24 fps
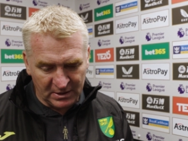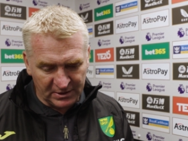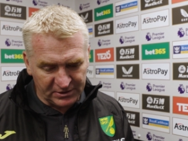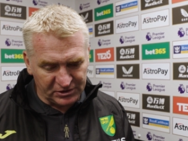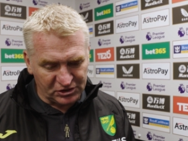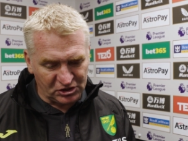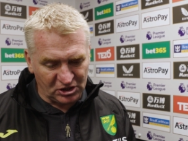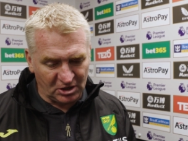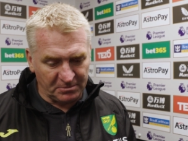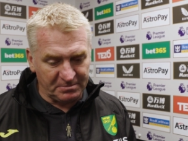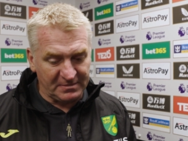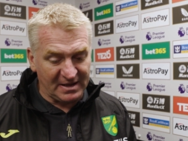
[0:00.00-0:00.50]

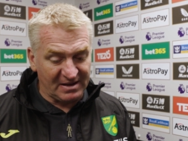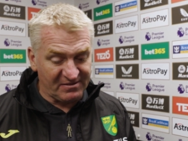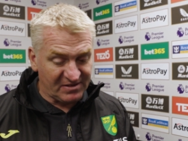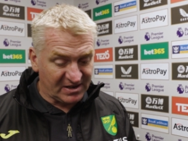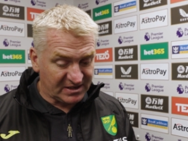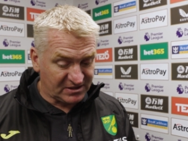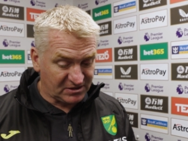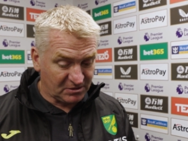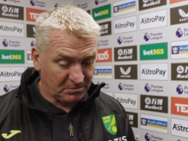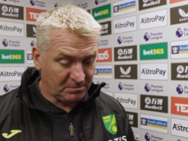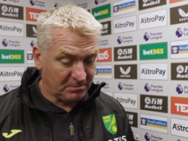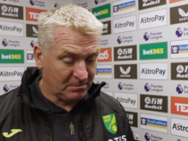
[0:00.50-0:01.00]
stopped
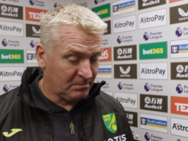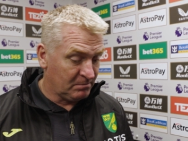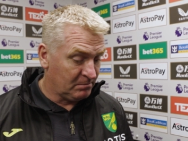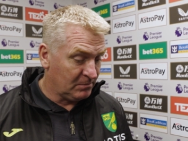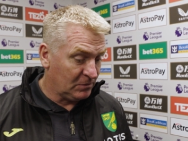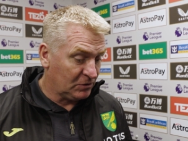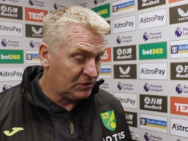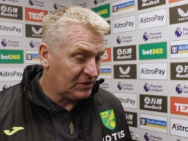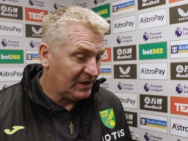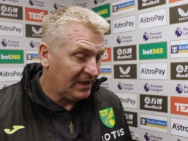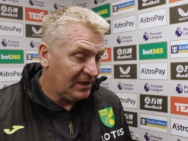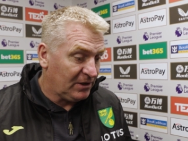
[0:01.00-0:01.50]
Neves and
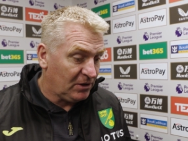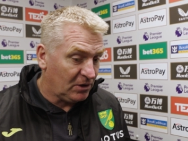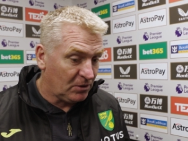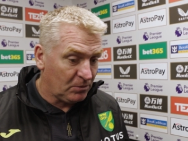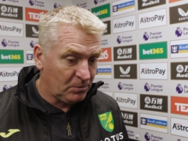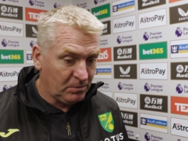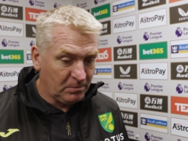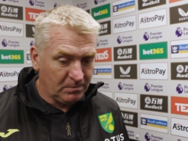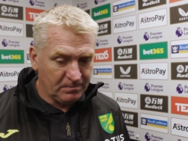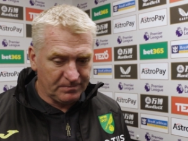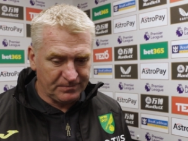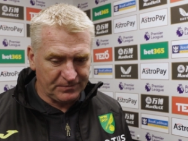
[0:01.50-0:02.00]

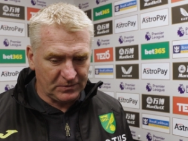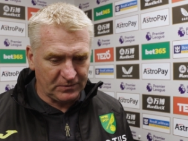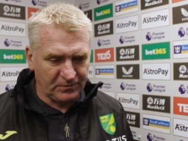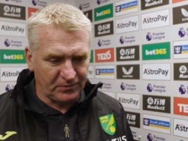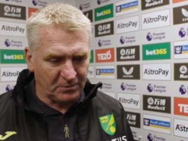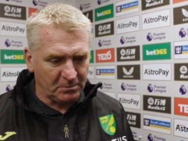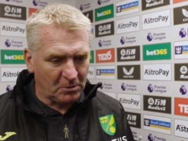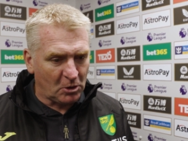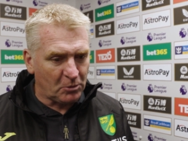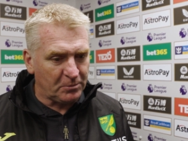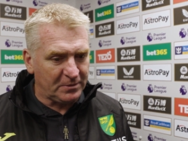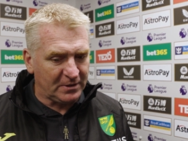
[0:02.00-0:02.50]
Martinho
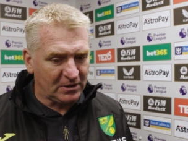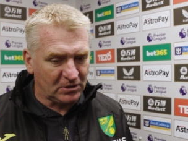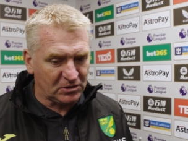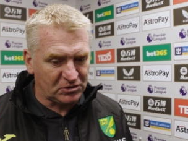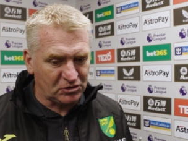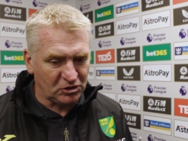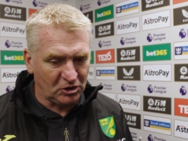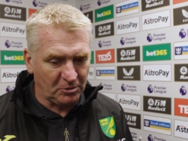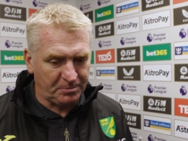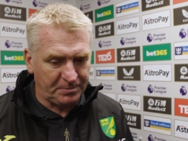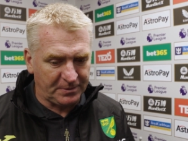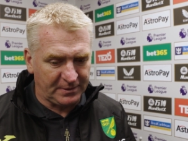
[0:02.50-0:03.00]
from opening
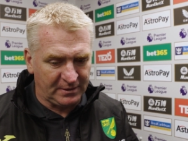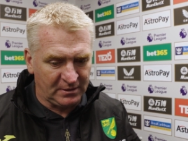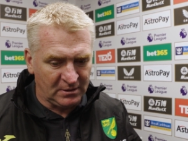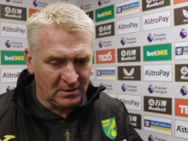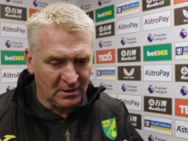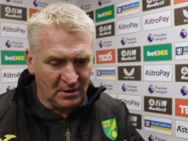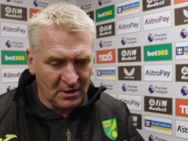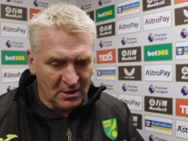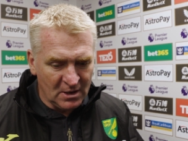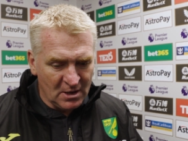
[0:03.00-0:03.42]
us up and